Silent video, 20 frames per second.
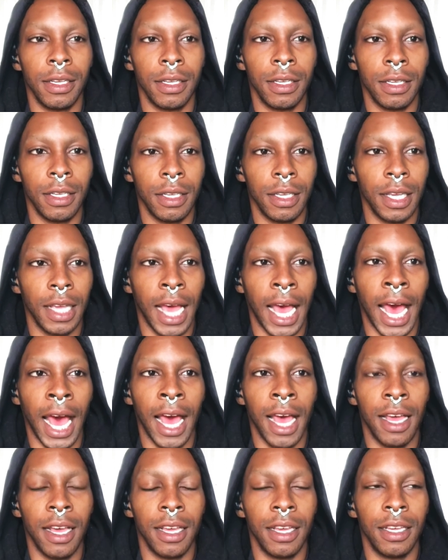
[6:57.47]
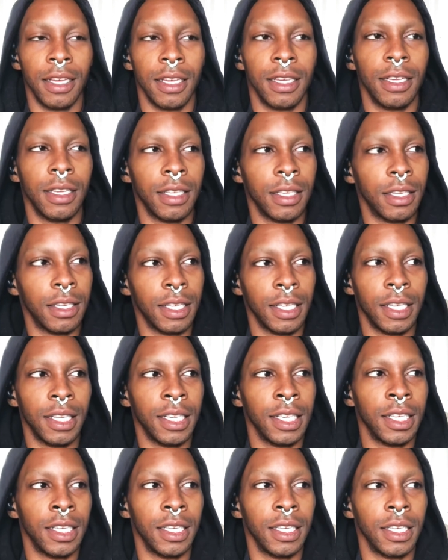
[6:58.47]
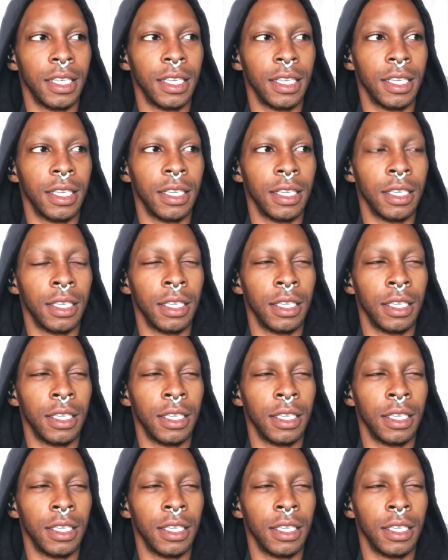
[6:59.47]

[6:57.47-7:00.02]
(no one is talking)